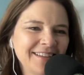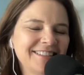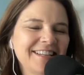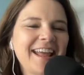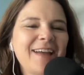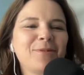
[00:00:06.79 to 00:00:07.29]
And
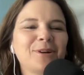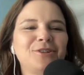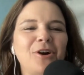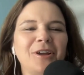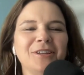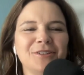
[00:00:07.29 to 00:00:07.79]
today we're
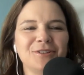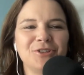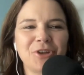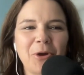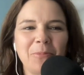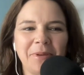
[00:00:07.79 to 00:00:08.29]
talking to
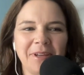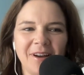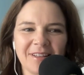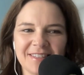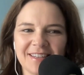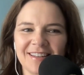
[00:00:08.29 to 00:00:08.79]
Jo
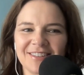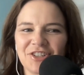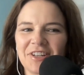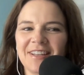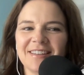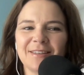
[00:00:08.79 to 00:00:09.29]
Piazza.
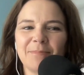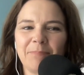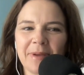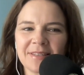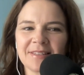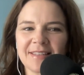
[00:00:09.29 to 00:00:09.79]
She is a
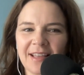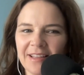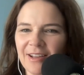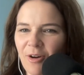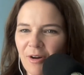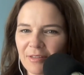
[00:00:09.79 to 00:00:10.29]

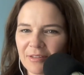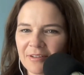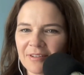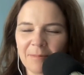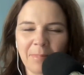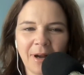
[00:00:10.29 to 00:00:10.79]
best-selling author,
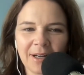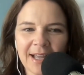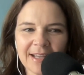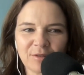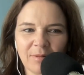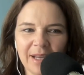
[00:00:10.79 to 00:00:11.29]
a
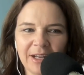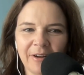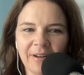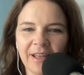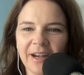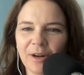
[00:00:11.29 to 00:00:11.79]
podcast
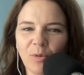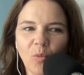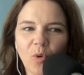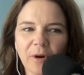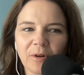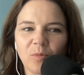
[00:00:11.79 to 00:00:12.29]
creator, and an
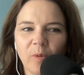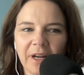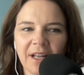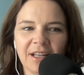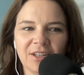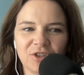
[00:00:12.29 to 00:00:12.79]

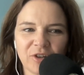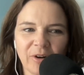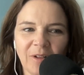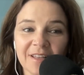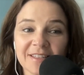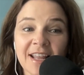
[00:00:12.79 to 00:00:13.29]
award-winning
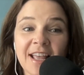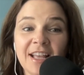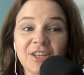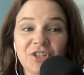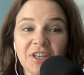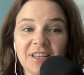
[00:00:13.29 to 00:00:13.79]
journalist.
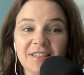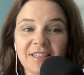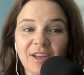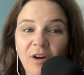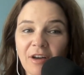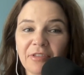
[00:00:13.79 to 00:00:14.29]
She is
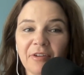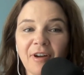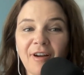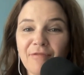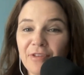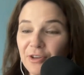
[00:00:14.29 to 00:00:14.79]
the author
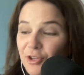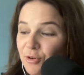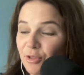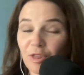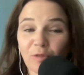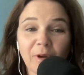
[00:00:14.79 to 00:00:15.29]
of the new
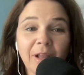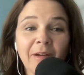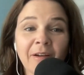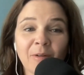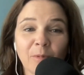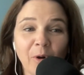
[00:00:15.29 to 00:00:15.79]

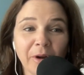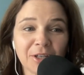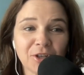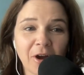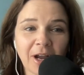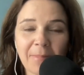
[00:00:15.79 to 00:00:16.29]
thriller we're going to
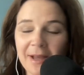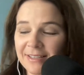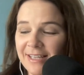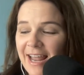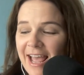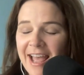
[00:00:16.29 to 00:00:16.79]
talk about
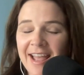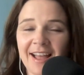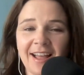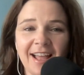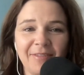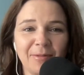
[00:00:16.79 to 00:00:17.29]
today.
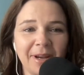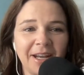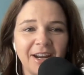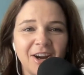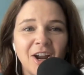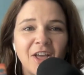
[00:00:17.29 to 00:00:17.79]
I have it right
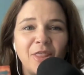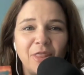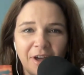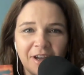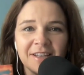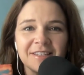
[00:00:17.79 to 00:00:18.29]
here,
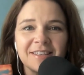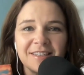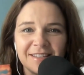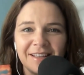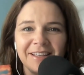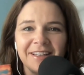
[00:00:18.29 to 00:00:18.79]
The
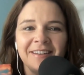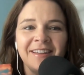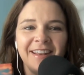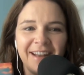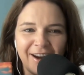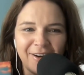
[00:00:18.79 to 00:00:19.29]
Sicilian
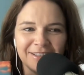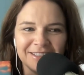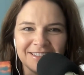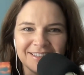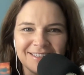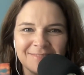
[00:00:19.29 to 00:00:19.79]

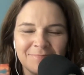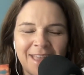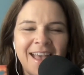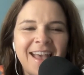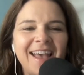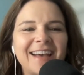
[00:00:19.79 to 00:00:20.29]
Inheritance,
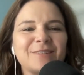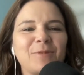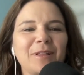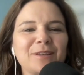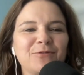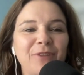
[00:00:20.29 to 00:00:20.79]
as
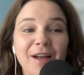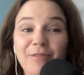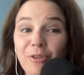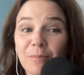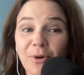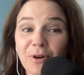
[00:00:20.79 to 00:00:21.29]
well as 5
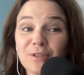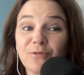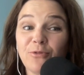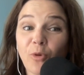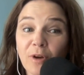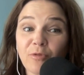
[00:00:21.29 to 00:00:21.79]
other books,
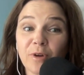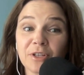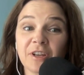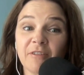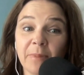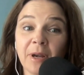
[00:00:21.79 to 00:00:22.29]
4 of
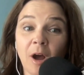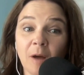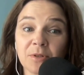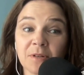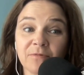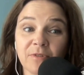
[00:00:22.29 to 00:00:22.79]
which have been
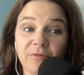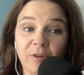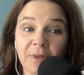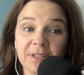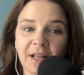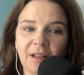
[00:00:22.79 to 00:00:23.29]
optioned for
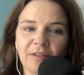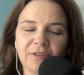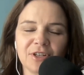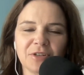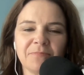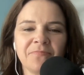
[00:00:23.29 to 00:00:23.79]
film and
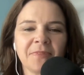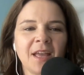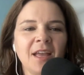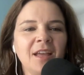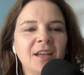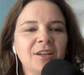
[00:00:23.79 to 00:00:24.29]
television.
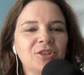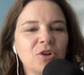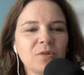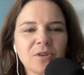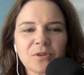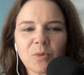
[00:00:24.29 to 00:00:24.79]
Jo
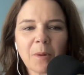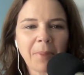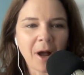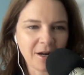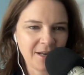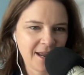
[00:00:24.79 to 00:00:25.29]
is also a
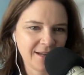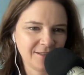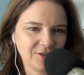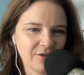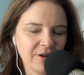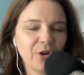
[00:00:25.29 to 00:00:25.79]

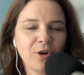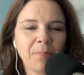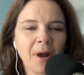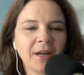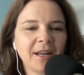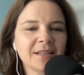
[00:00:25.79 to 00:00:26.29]
podcaster, and her
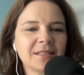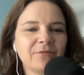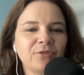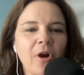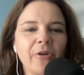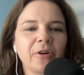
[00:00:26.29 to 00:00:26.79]
podcasts
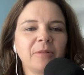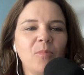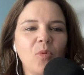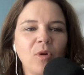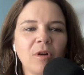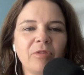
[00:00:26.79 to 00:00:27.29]
have garnered
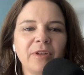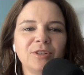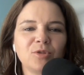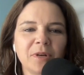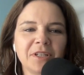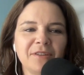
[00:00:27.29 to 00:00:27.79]
more than
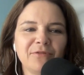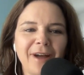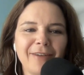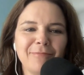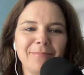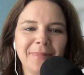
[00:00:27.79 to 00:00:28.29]

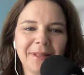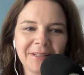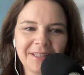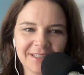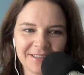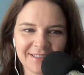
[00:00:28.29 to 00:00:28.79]
25
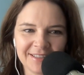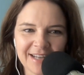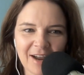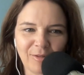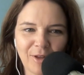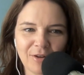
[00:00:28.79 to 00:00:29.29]
million
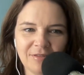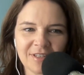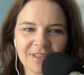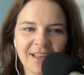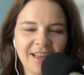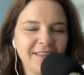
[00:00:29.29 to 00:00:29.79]

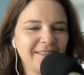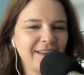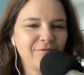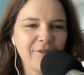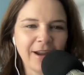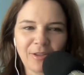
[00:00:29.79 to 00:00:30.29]
downloads.
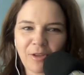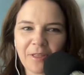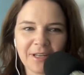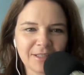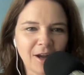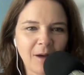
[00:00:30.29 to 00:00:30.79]
They
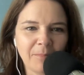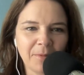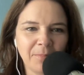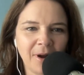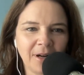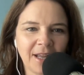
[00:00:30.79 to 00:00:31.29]
regularly top the
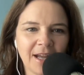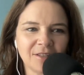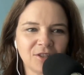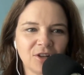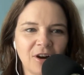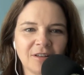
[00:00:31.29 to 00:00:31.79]

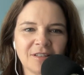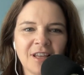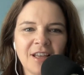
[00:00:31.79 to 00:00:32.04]
podcast charts.